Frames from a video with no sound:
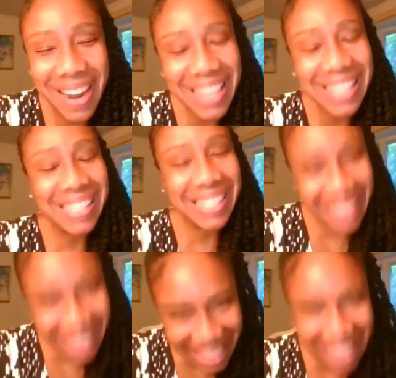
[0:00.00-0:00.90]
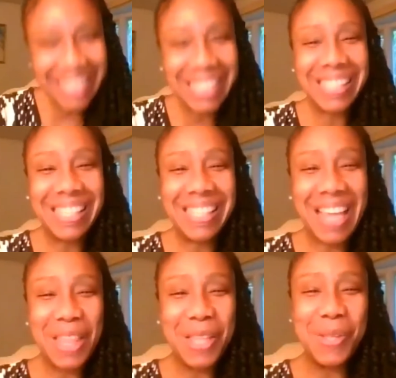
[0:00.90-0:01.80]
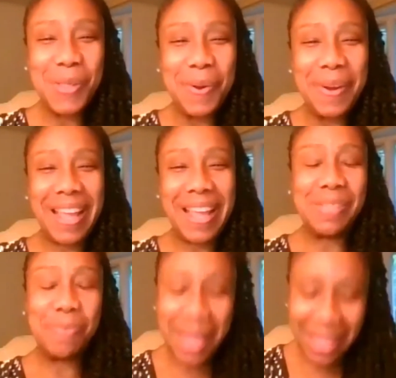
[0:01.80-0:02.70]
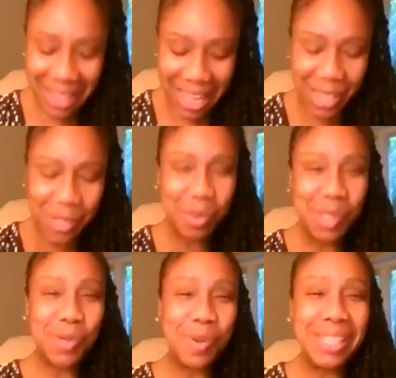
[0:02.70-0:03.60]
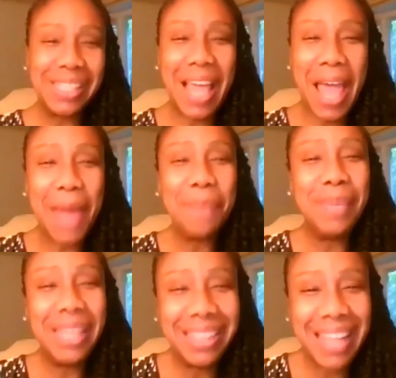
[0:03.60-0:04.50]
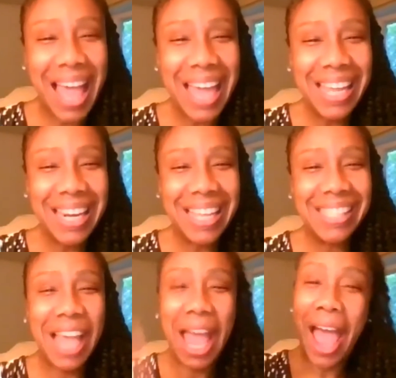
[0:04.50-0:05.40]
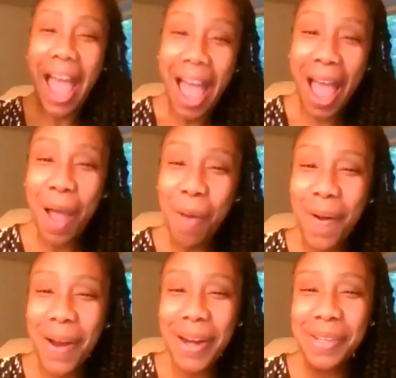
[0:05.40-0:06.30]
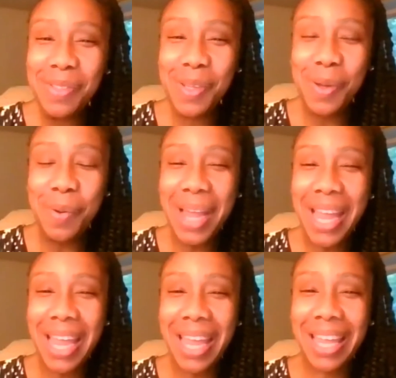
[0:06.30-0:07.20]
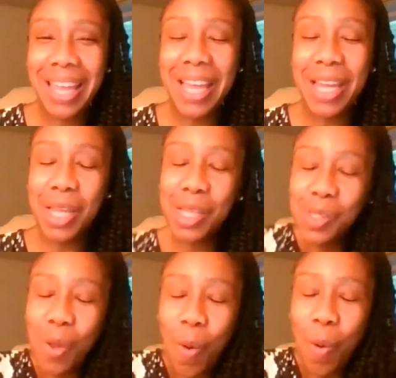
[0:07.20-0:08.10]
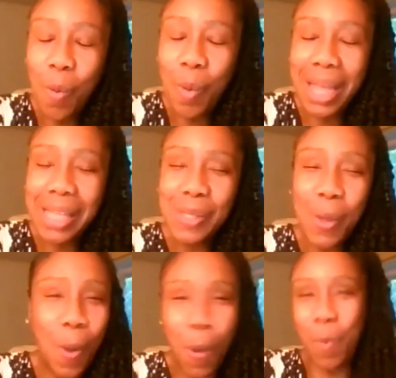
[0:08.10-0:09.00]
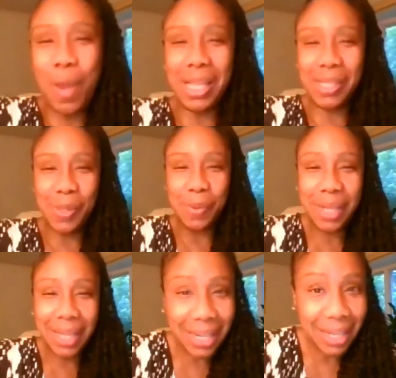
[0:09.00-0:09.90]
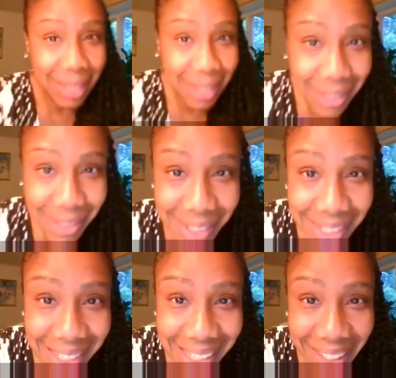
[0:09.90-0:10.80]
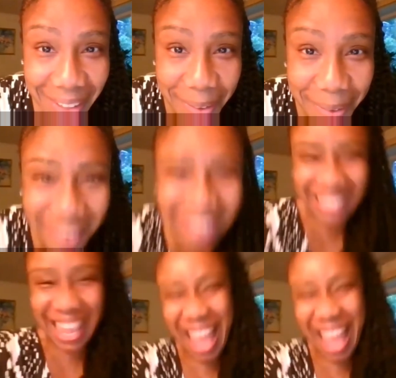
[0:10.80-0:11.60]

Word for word: friends, this is the day that the Lord has made. Let us rejoice and be glad in it. How are you doing? It is always, always so good to see you.